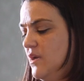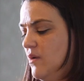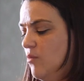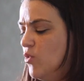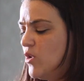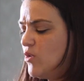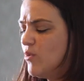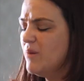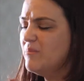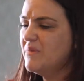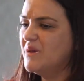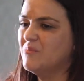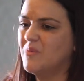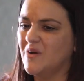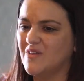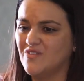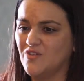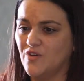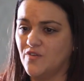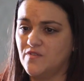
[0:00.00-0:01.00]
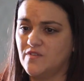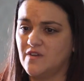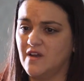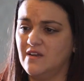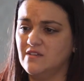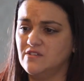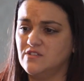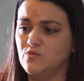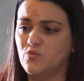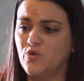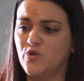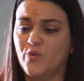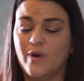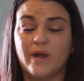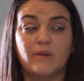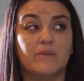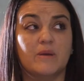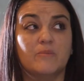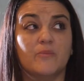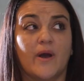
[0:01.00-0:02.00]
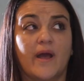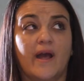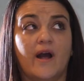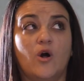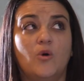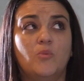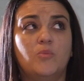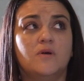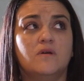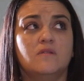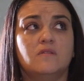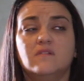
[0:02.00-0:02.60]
And what do I mean by soft touch and what do I mean by help?